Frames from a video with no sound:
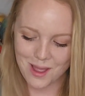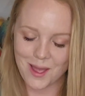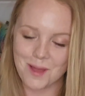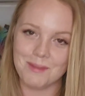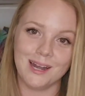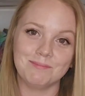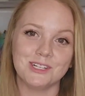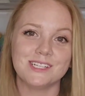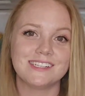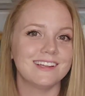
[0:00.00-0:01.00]
And I'm
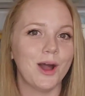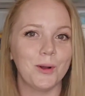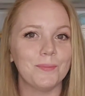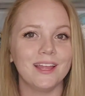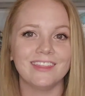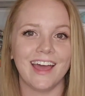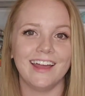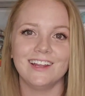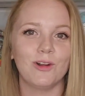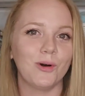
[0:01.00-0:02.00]
just hoping
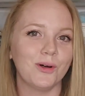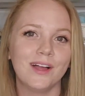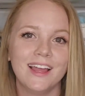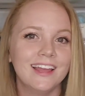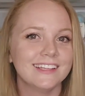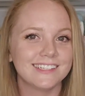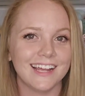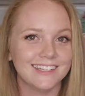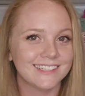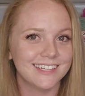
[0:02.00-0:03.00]
that it all
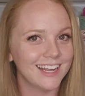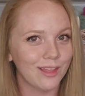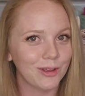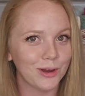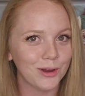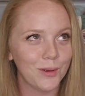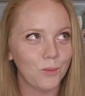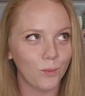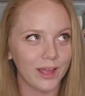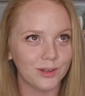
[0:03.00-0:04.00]
stays together
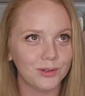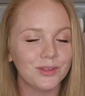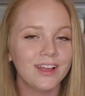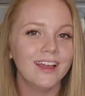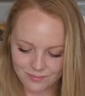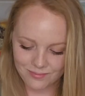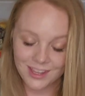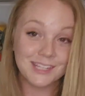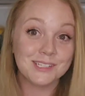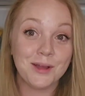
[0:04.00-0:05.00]
well.
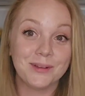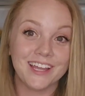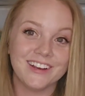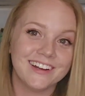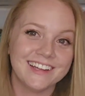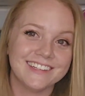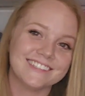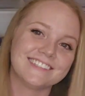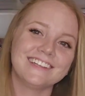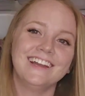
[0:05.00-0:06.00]
So here it
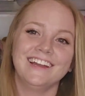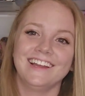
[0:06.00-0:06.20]
is.